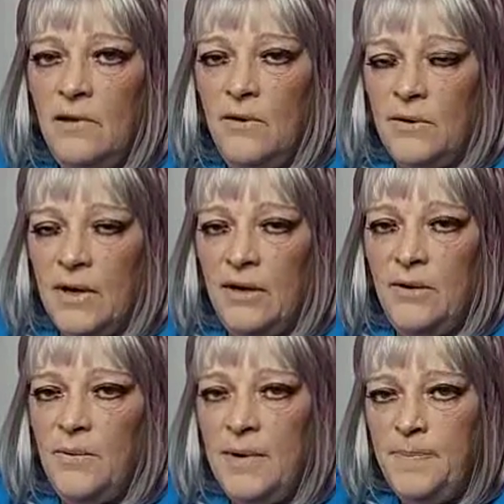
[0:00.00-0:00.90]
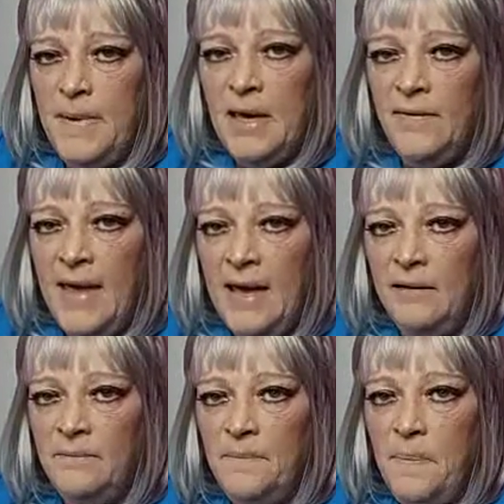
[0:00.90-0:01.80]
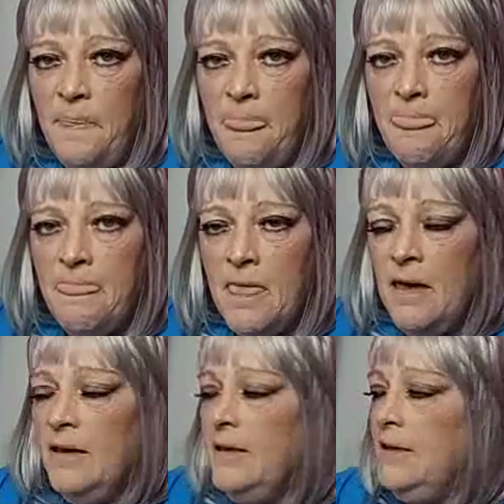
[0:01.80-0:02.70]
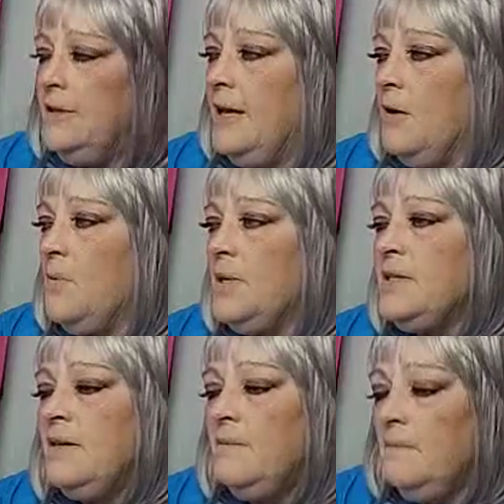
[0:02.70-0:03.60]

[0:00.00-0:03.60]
Okay, are you with me on that? Now, it wasn't